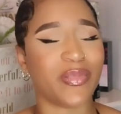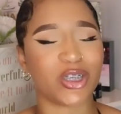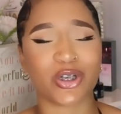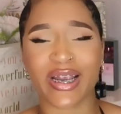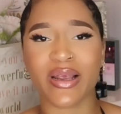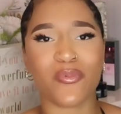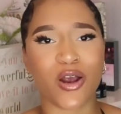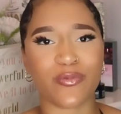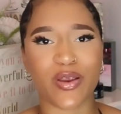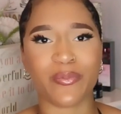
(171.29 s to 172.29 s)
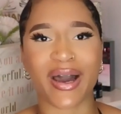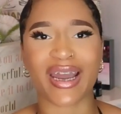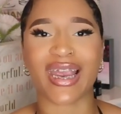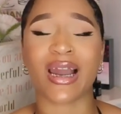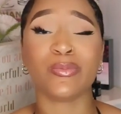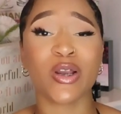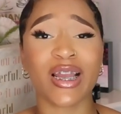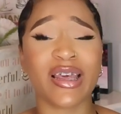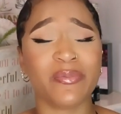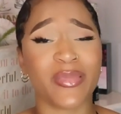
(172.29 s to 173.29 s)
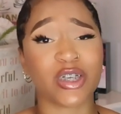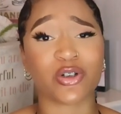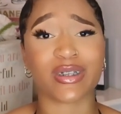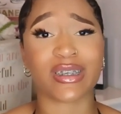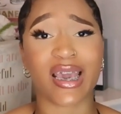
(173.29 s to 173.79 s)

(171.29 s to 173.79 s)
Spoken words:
to measure any part of your body, and I'm going to leave measuring